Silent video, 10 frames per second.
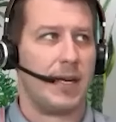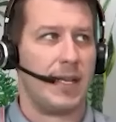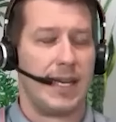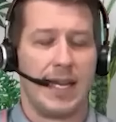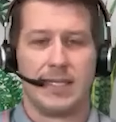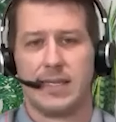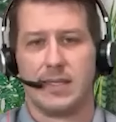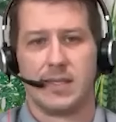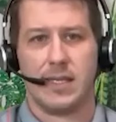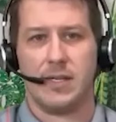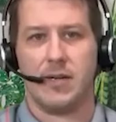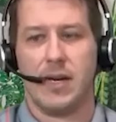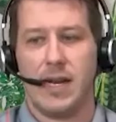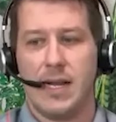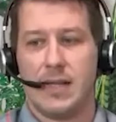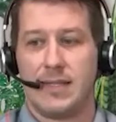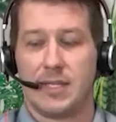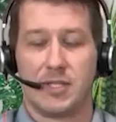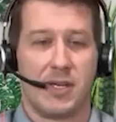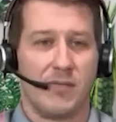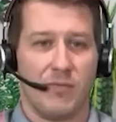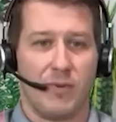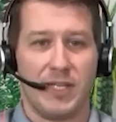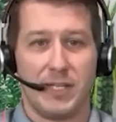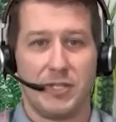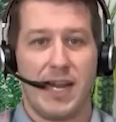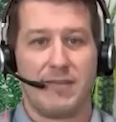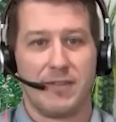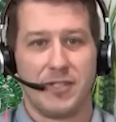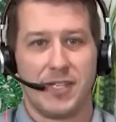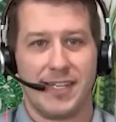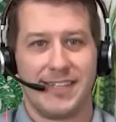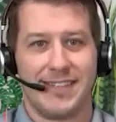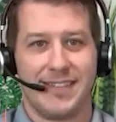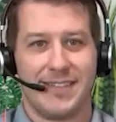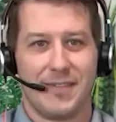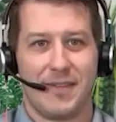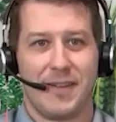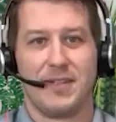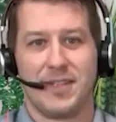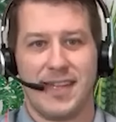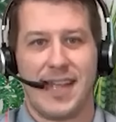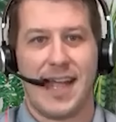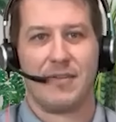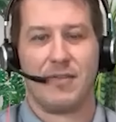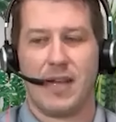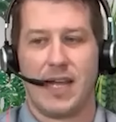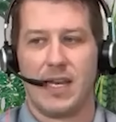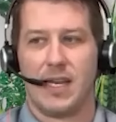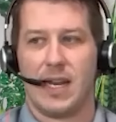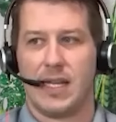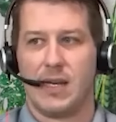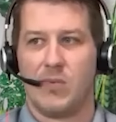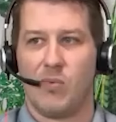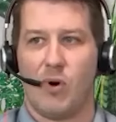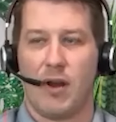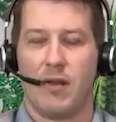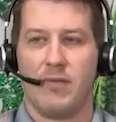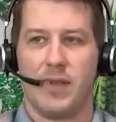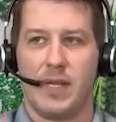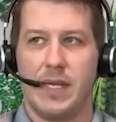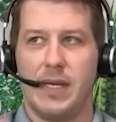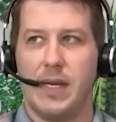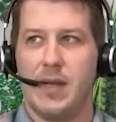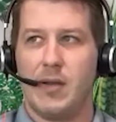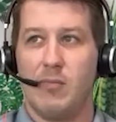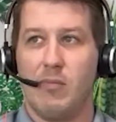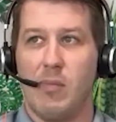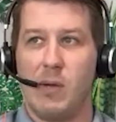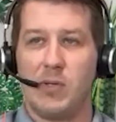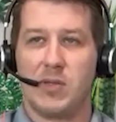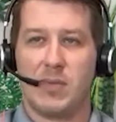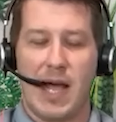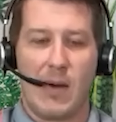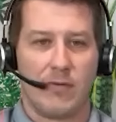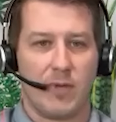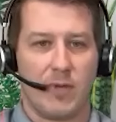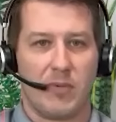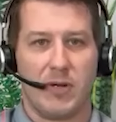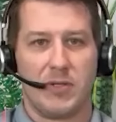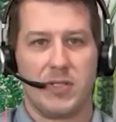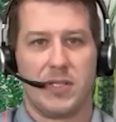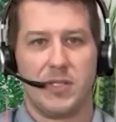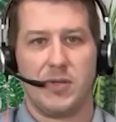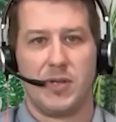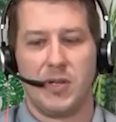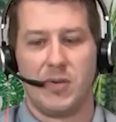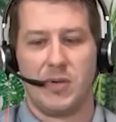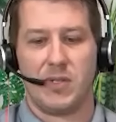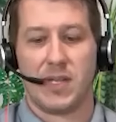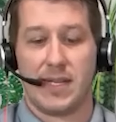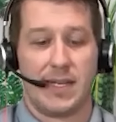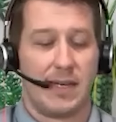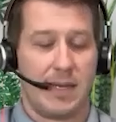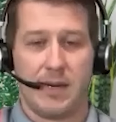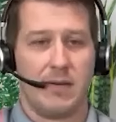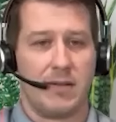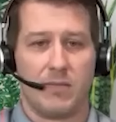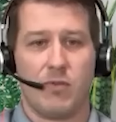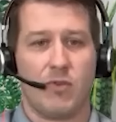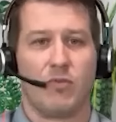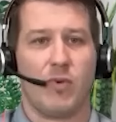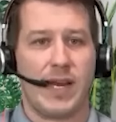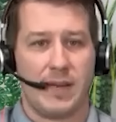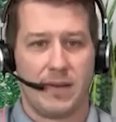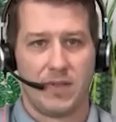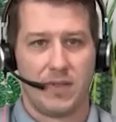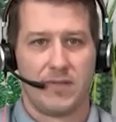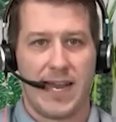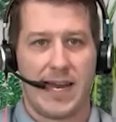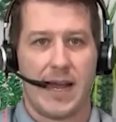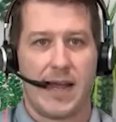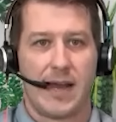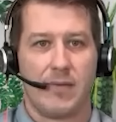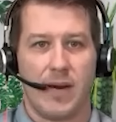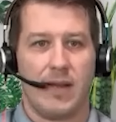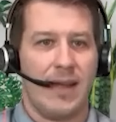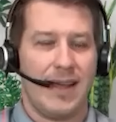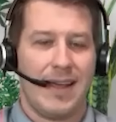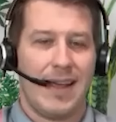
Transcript: And I think as a sales leader, that's actually a really challenging thing to tackle. And I think one of the most powerful approaches that you can do is, I think here is great use of AI, right?